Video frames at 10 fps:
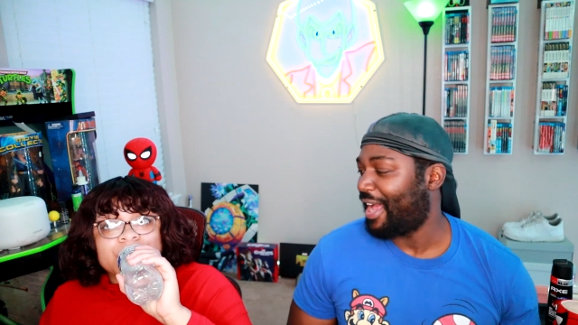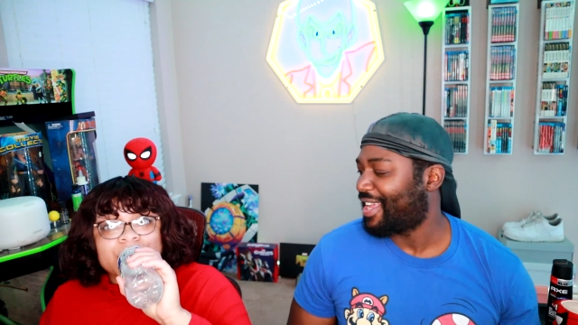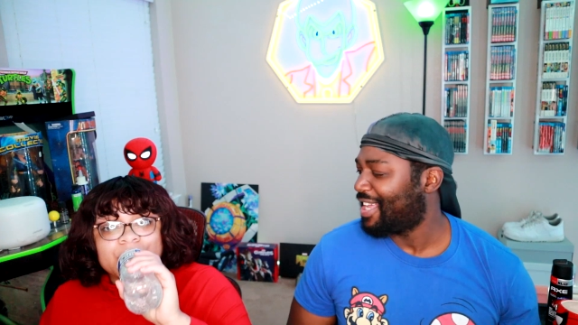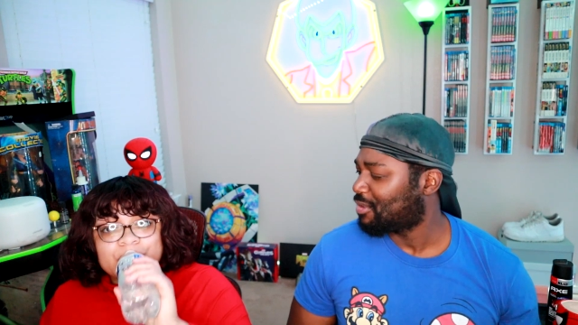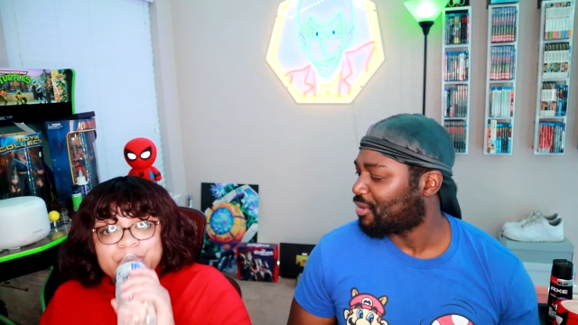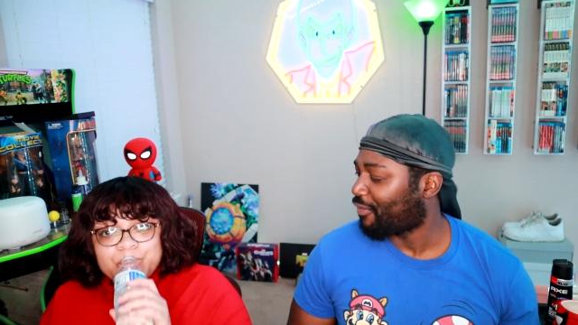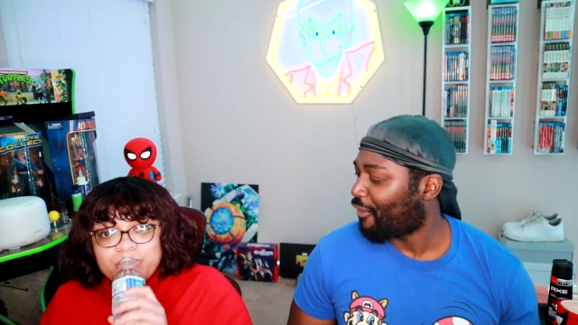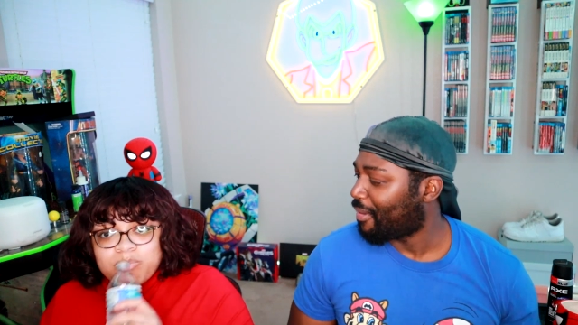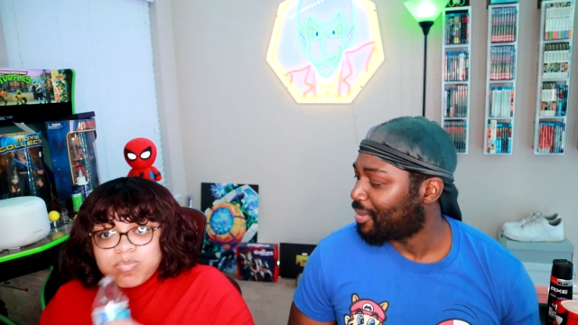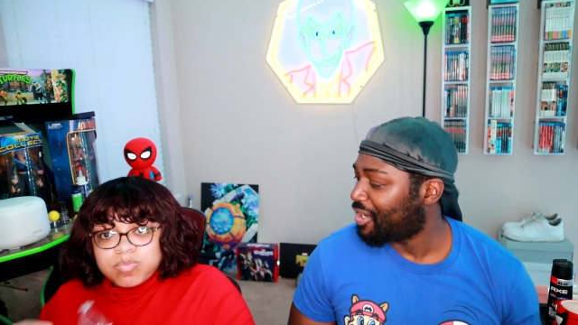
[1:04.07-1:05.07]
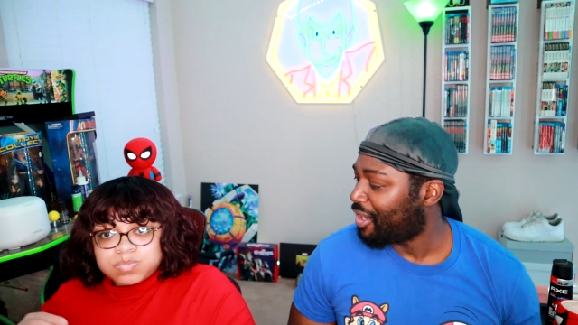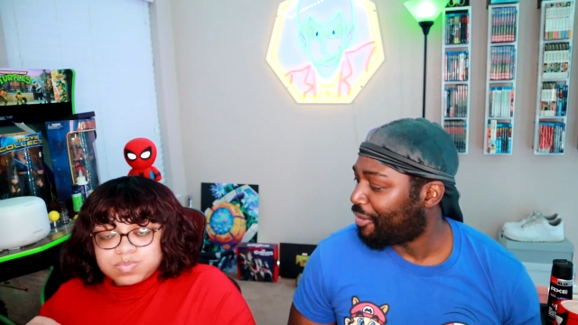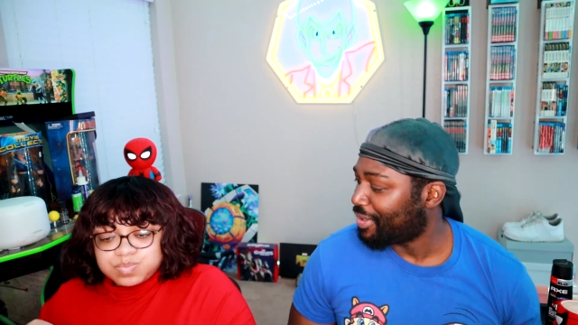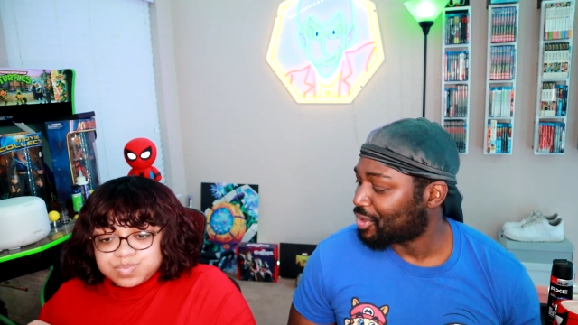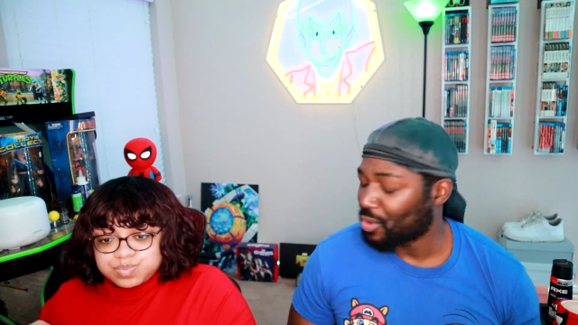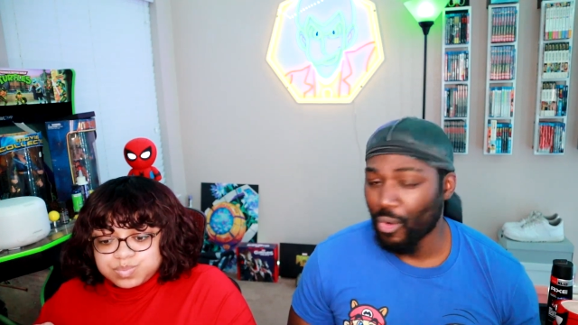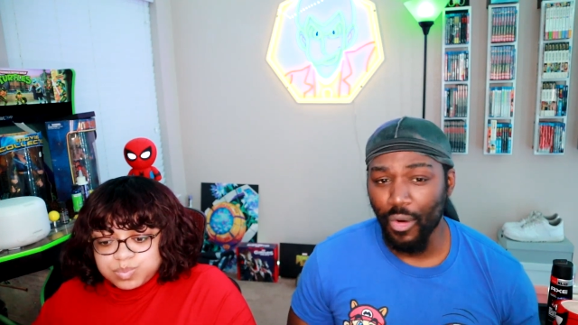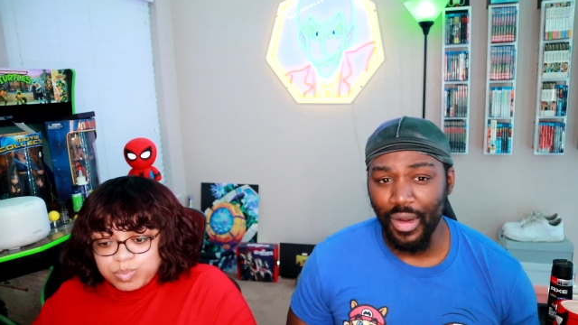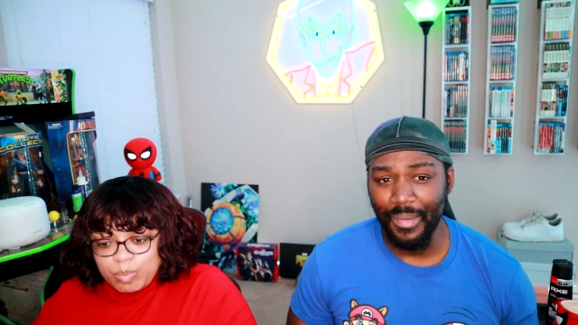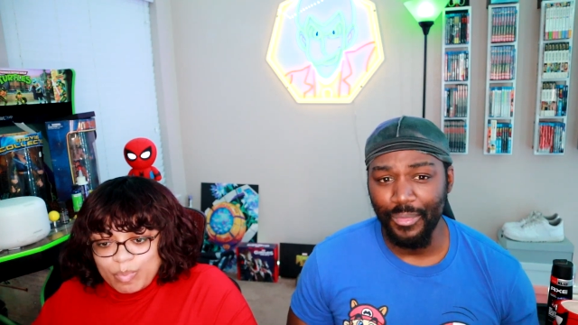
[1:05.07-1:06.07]
Speaker 1: I guess was formerly known as
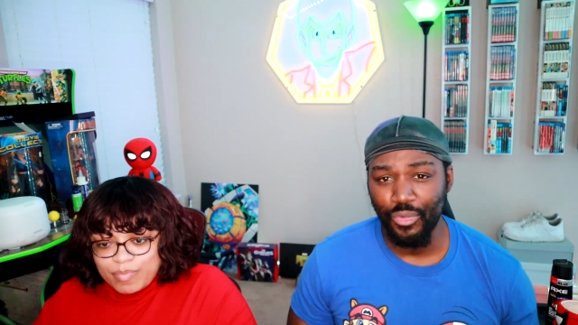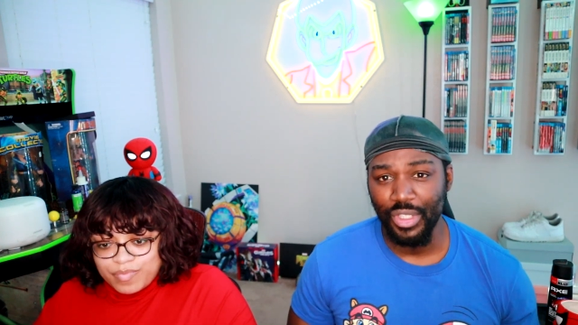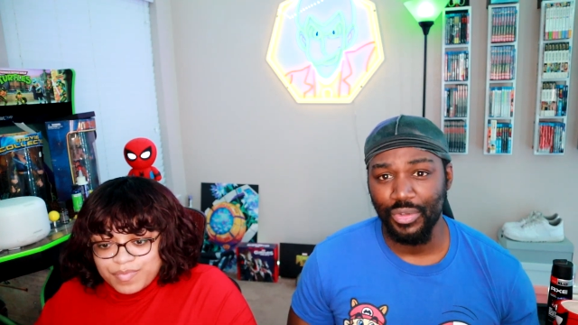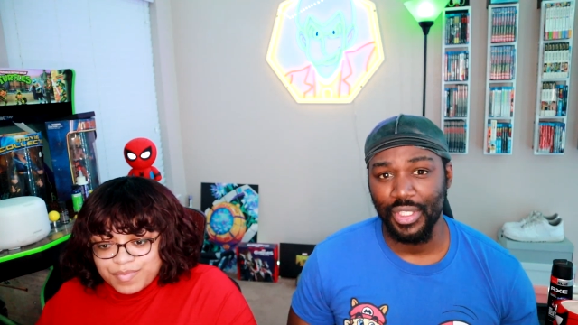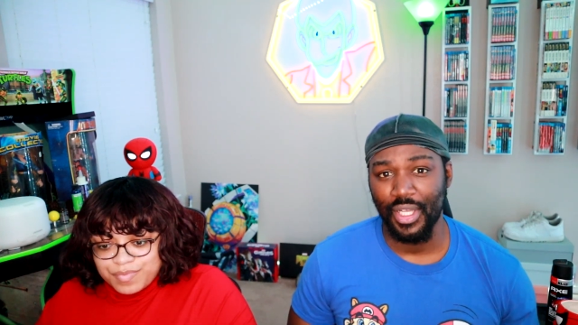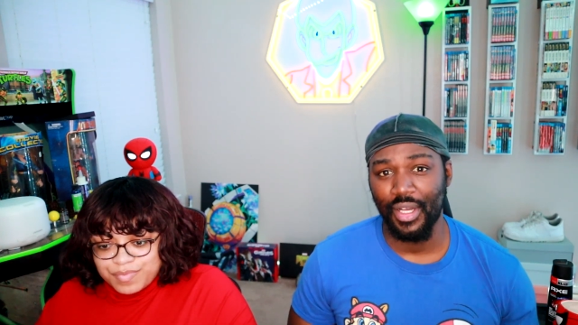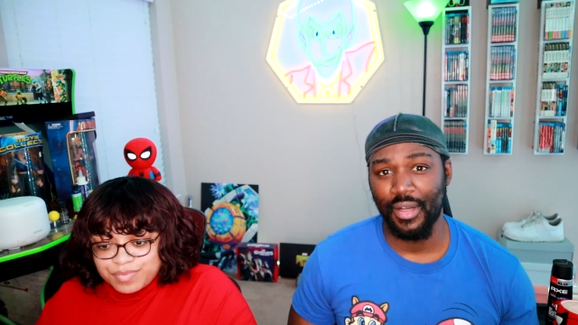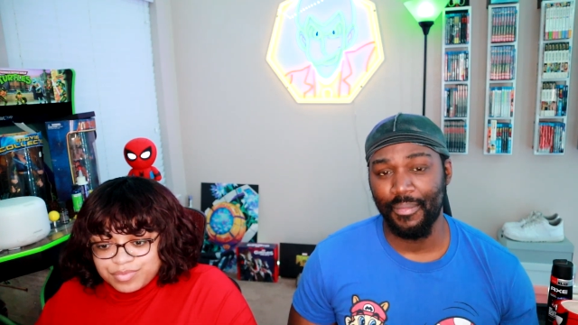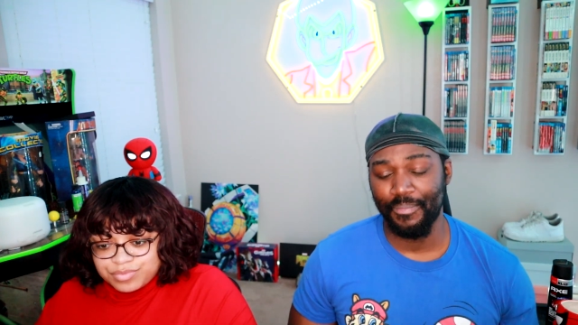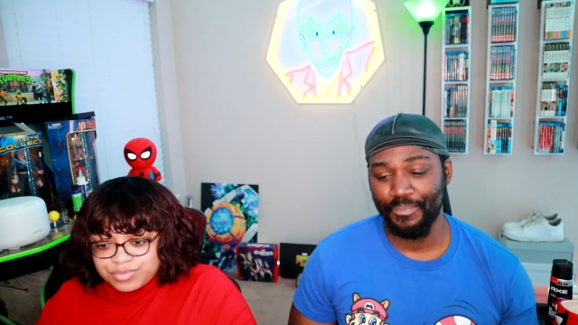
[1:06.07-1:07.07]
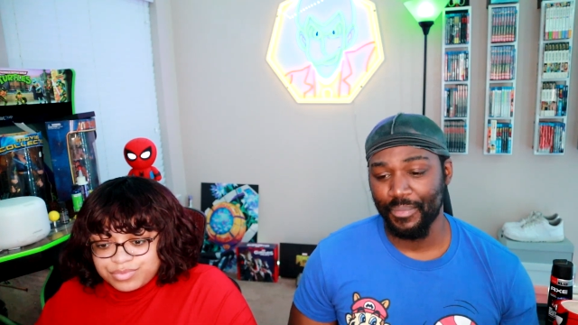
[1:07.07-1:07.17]
Gorum, which was um,